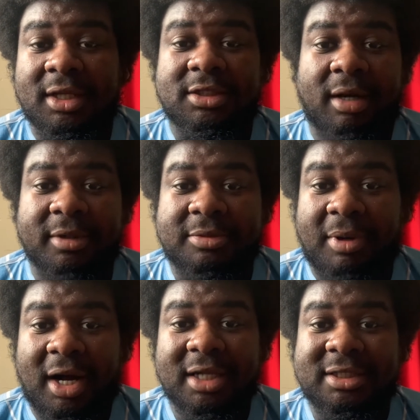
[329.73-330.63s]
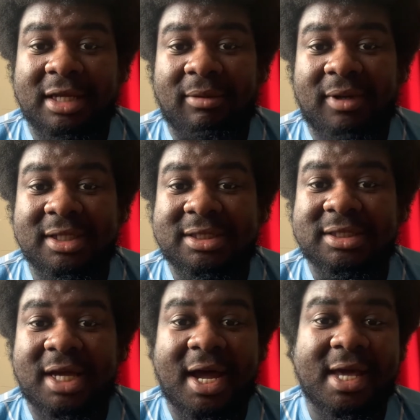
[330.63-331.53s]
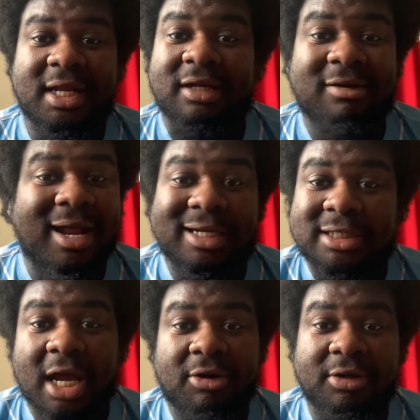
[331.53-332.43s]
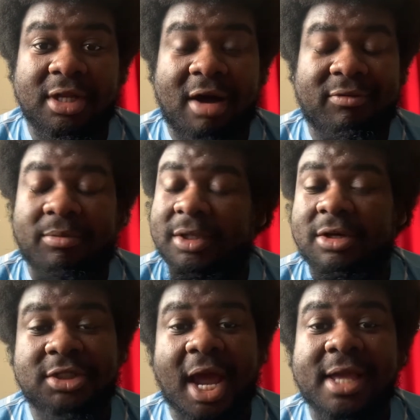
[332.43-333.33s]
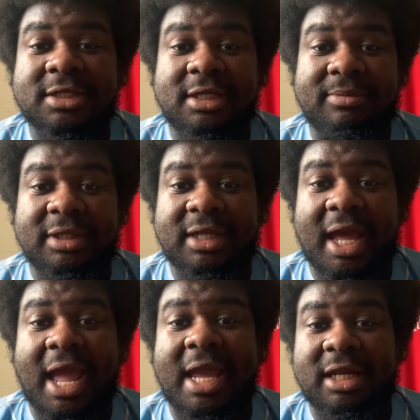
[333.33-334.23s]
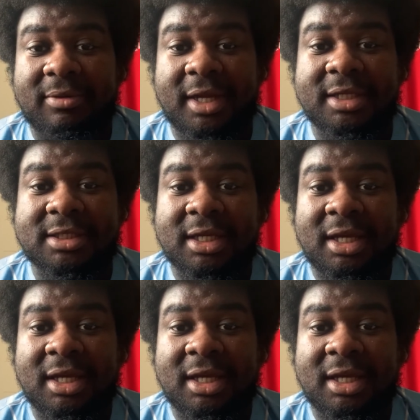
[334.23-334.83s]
Thomas Partey on one side, Granit Xhaka on the other. And we know Xhaka is going to be there anyways.